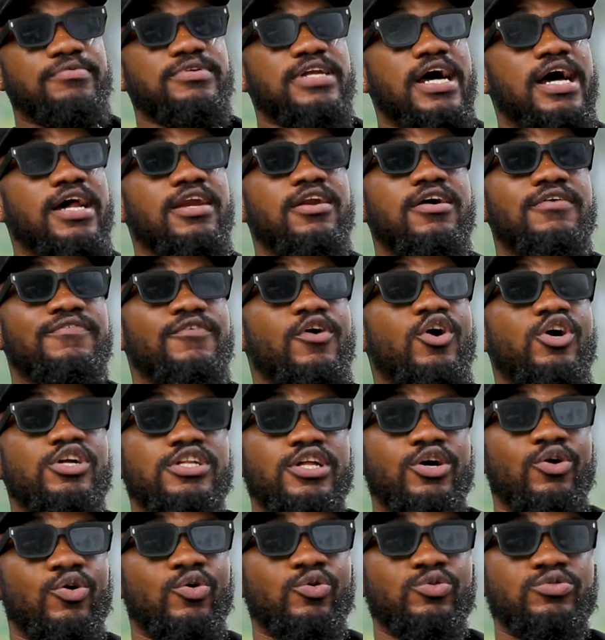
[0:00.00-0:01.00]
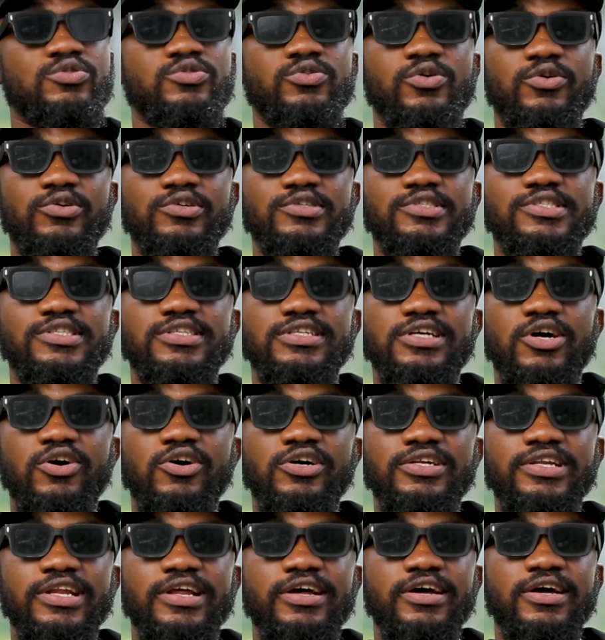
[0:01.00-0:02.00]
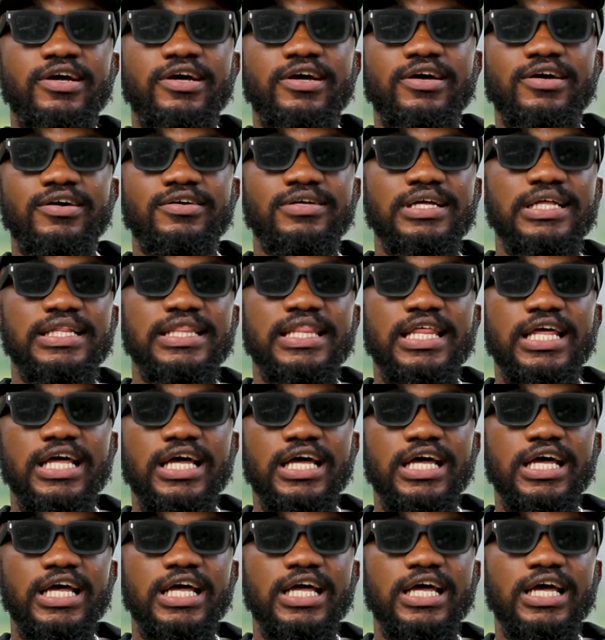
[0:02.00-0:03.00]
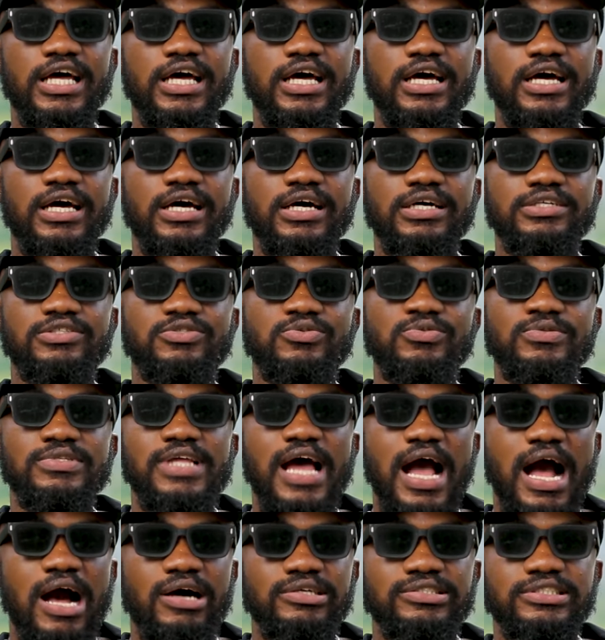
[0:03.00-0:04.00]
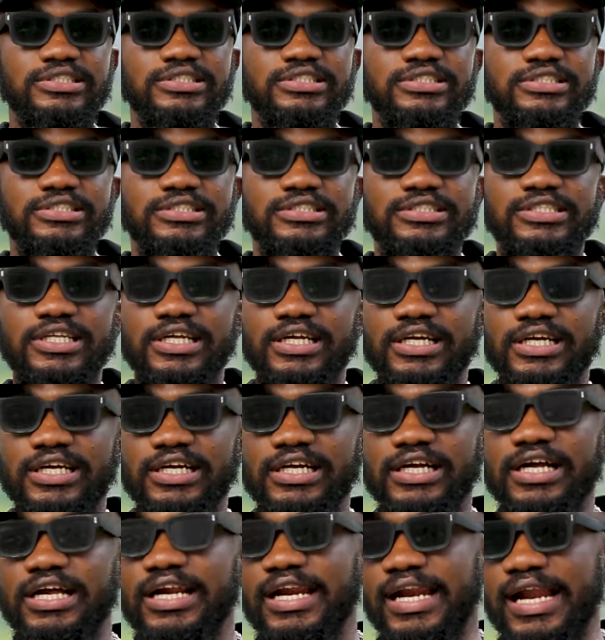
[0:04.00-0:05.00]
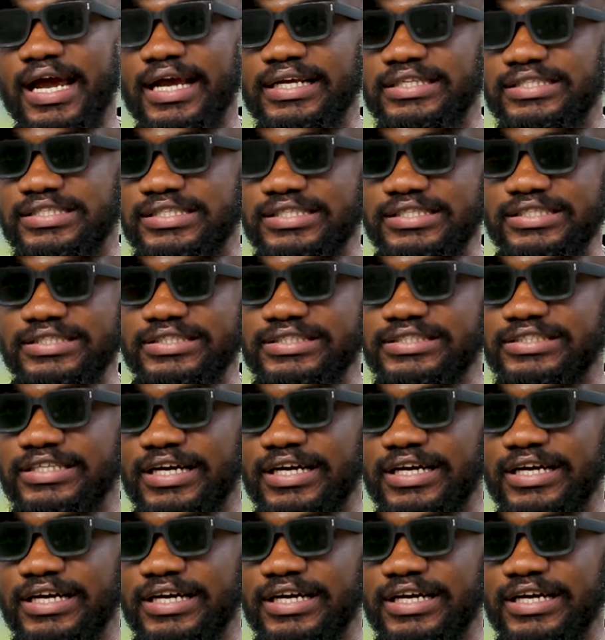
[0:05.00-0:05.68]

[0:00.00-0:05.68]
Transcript: mean, I love all the old songs, all the 2000s, the 19